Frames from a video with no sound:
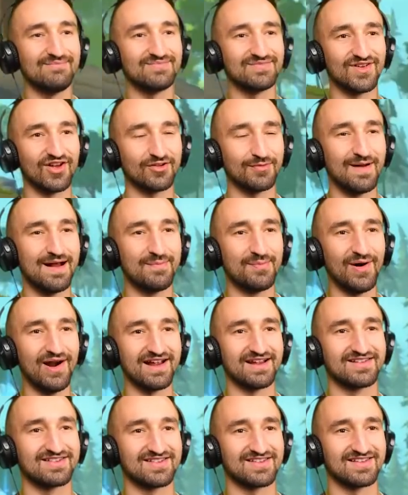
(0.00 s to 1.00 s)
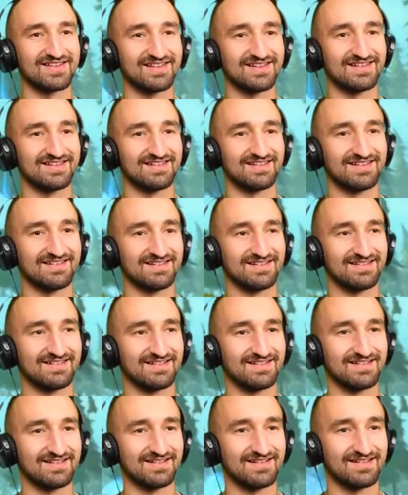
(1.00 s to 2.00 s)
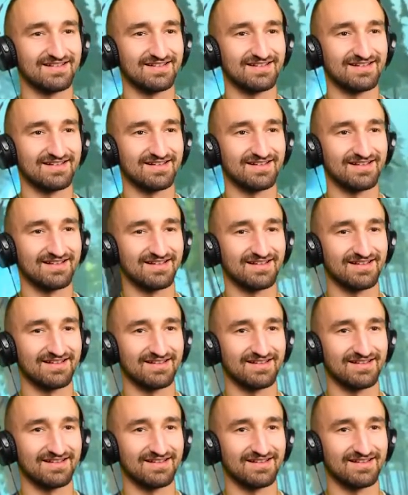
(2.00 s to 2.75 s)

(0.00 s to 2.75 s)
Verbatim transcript: You know, those are my breaks. Not bad.